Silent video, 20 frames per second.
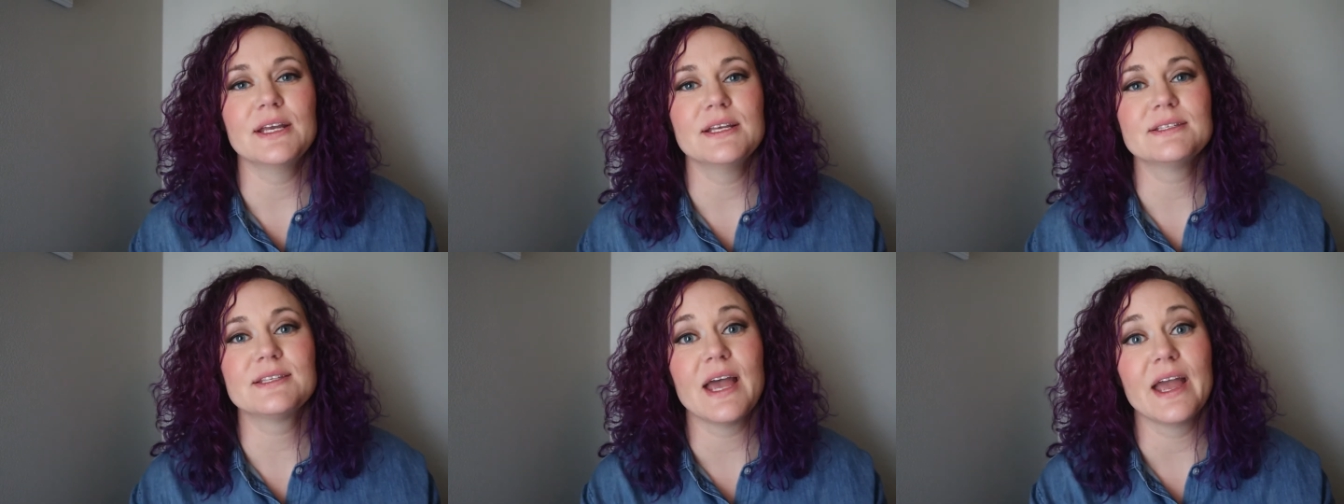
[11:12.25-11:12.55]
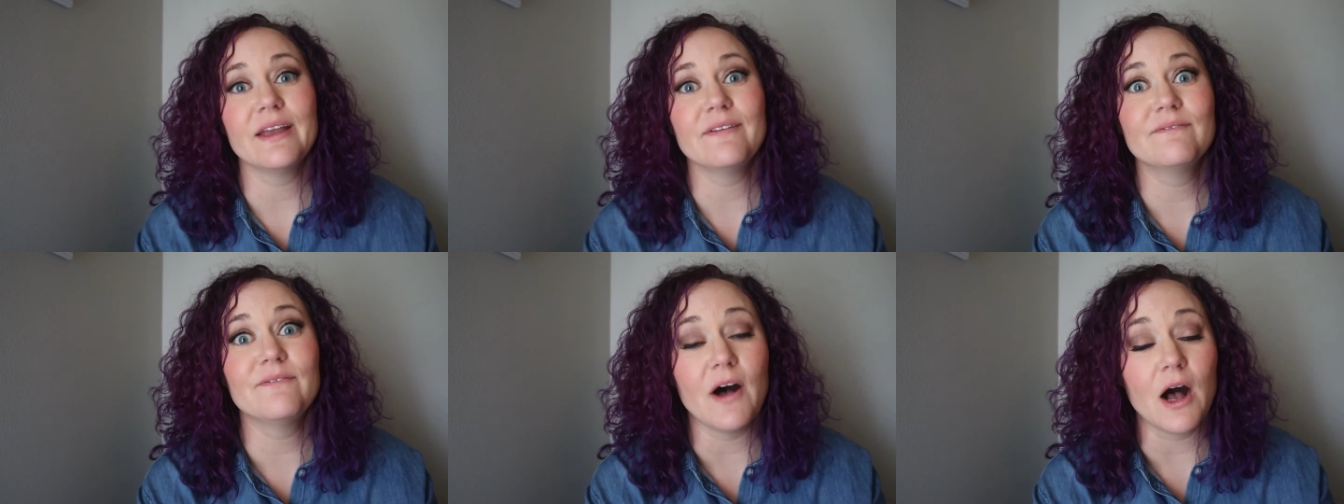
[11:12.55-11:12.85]
is
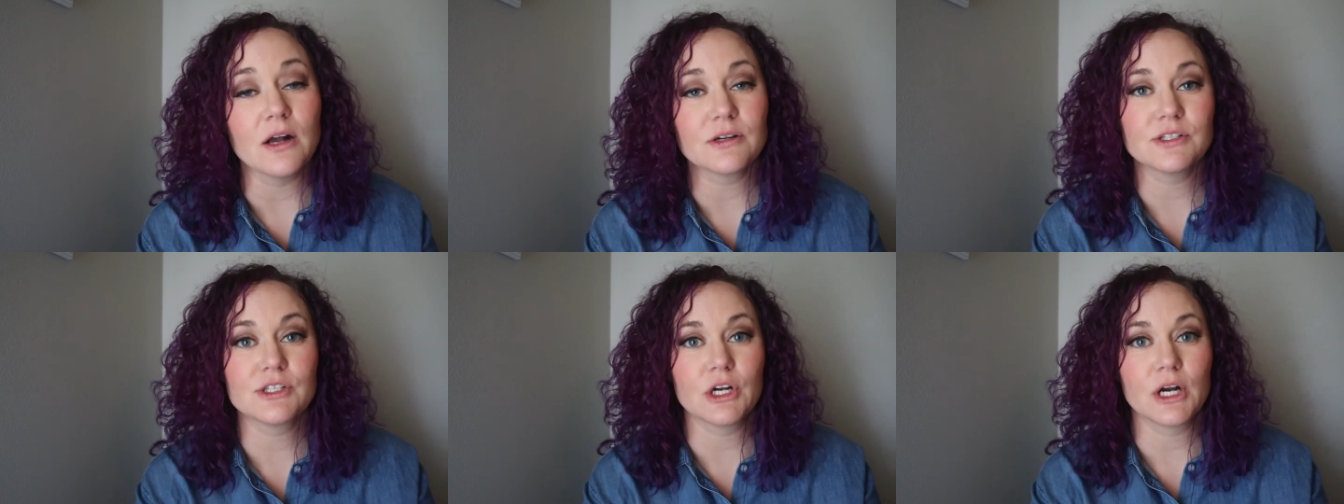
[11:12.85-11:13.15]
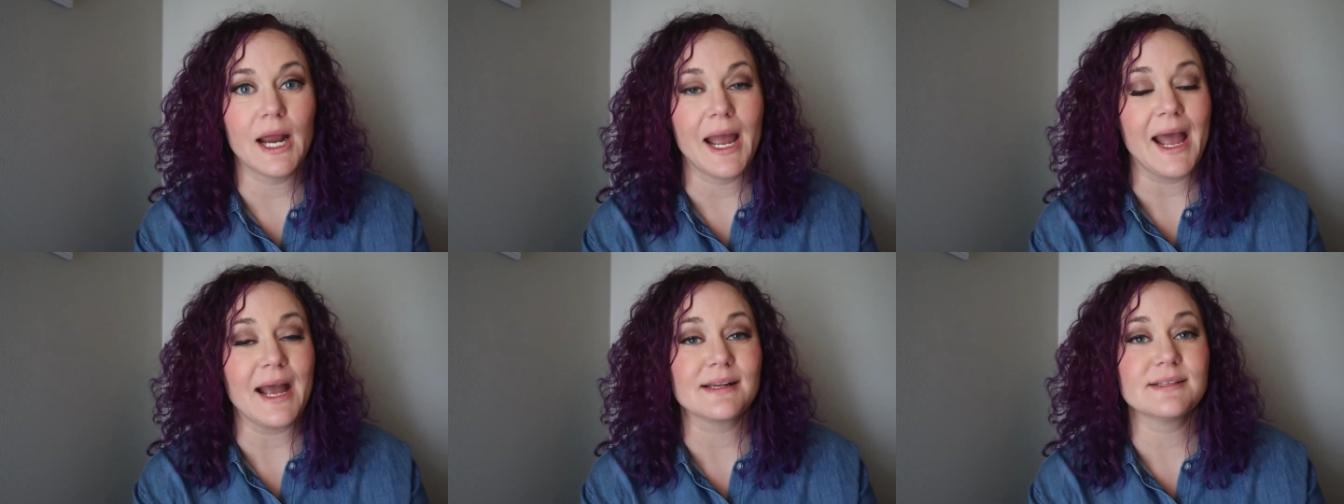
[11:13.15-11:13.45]
a
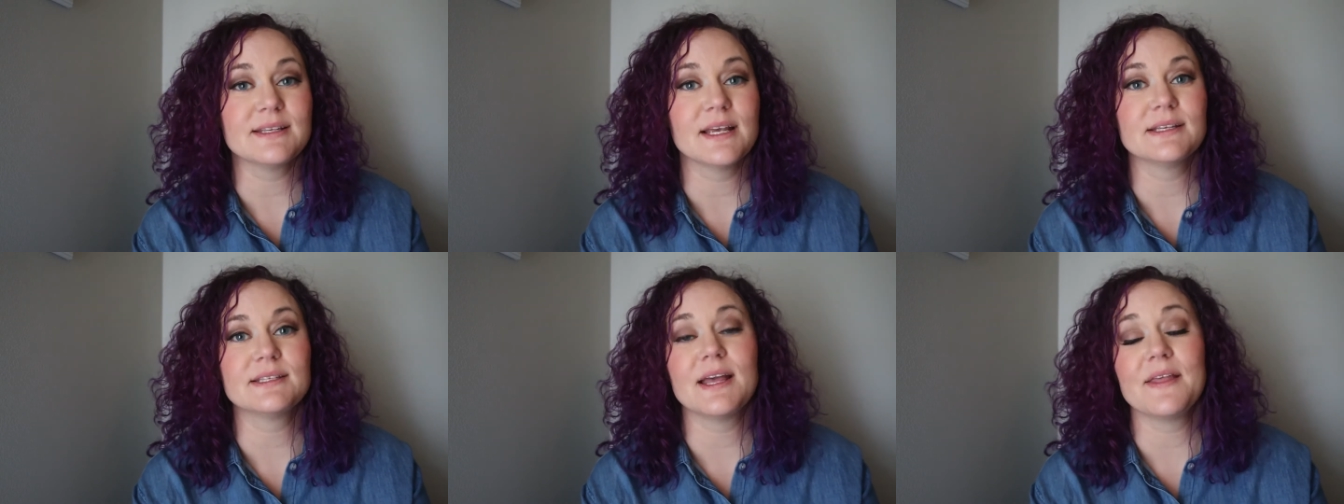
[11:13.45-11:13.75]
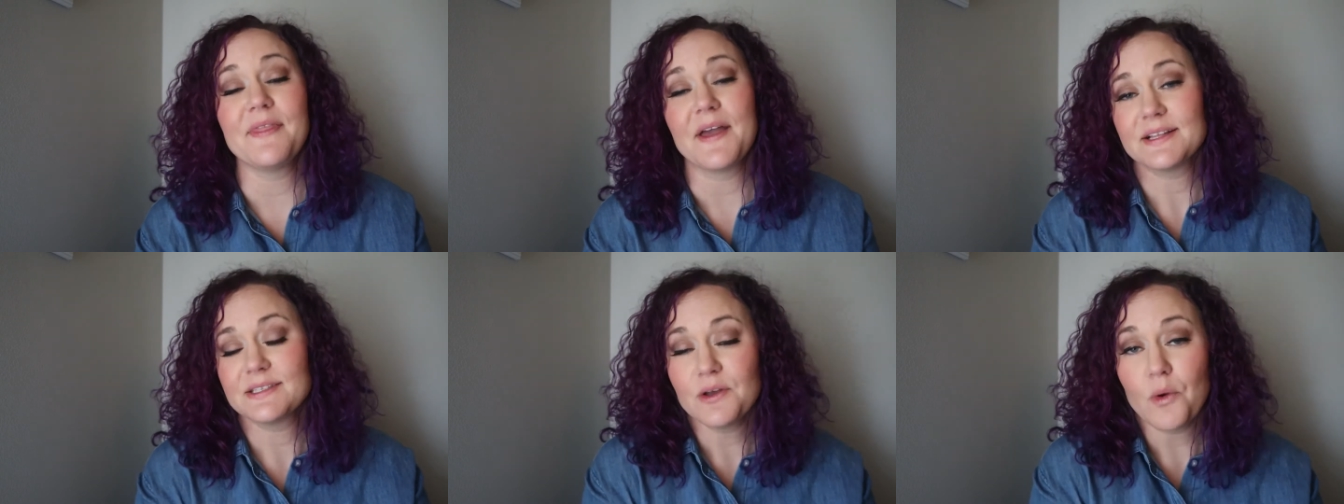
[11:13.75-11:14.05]
Voxer Access,
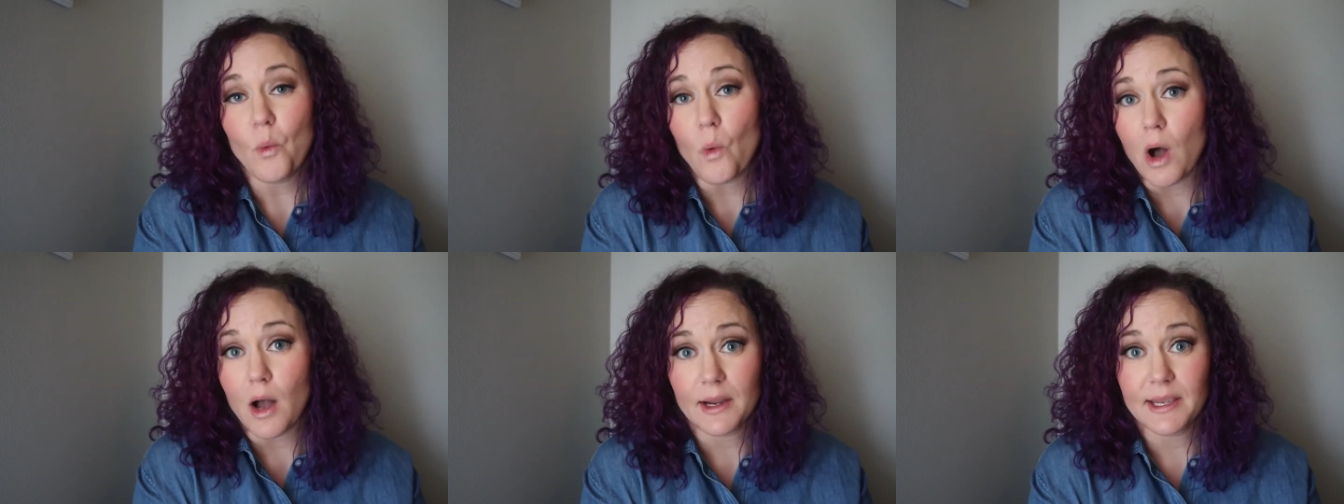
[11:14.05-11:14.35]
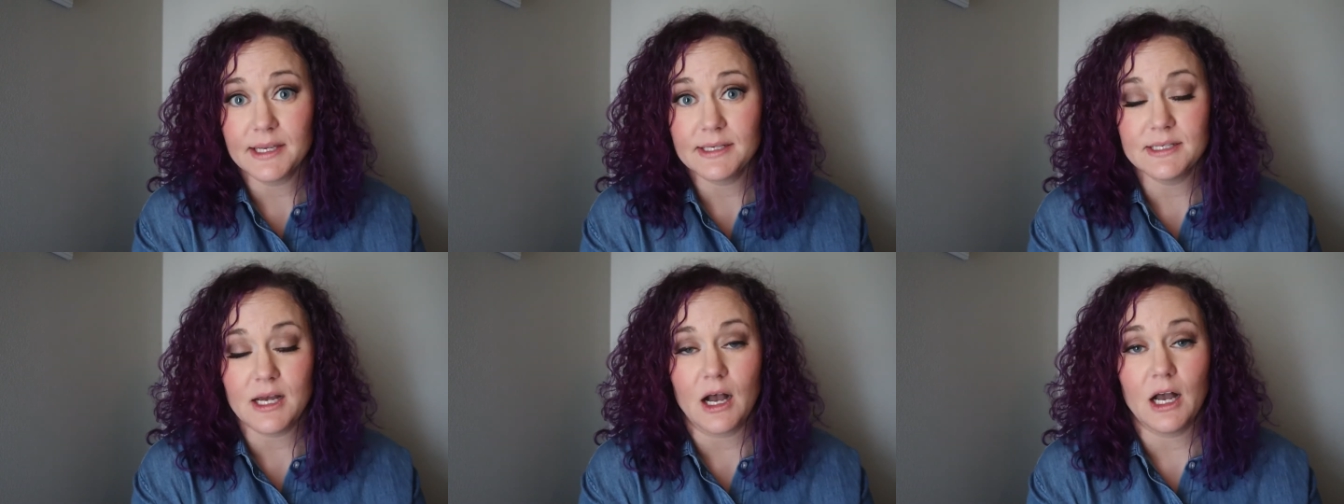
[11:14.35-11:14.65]
and that's a
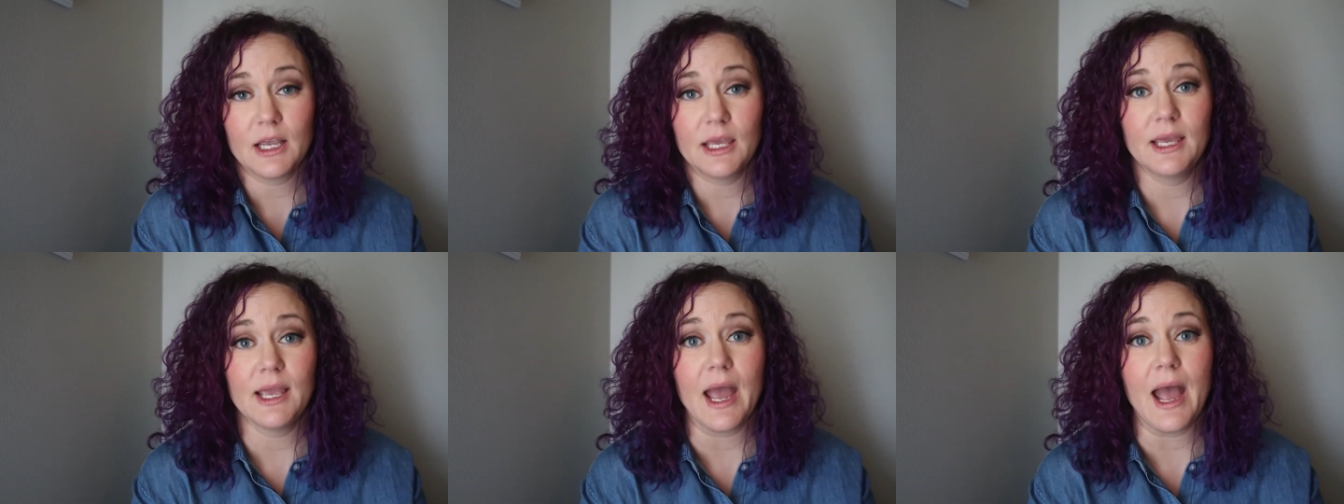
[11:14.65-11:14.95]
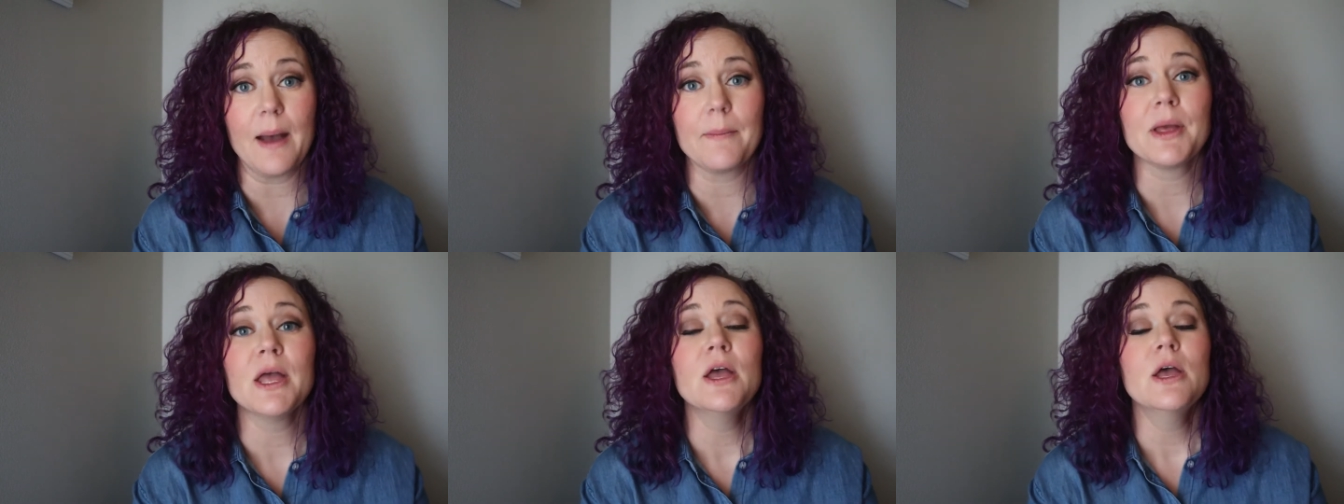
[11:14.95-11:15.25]
walkie-talkie
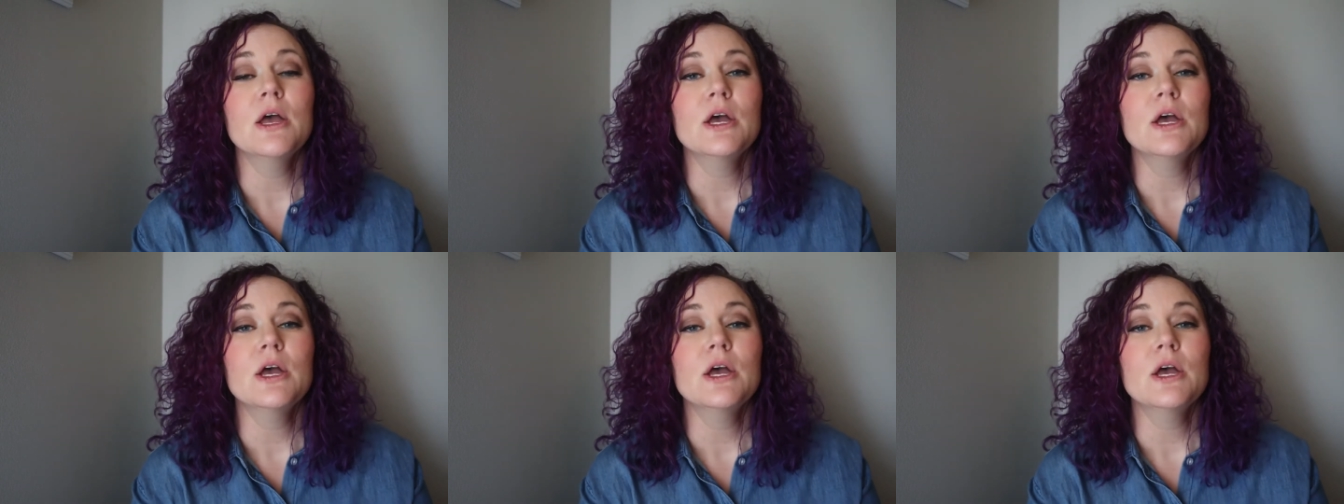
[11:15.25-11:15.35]
app.